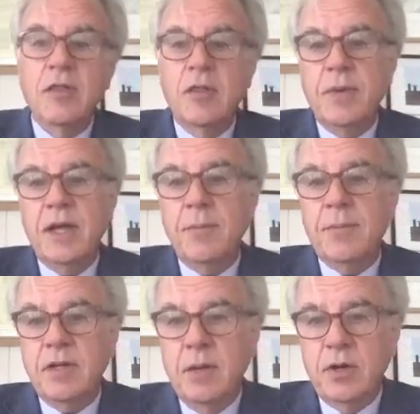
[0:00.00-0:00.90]
The big
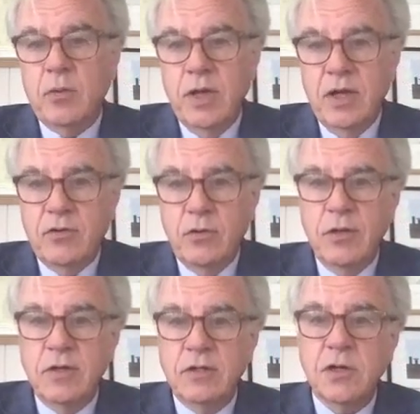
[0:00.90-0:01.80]
epidemic we had 2
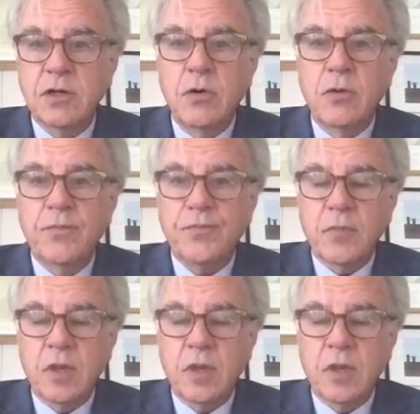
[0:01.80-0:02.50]
years ago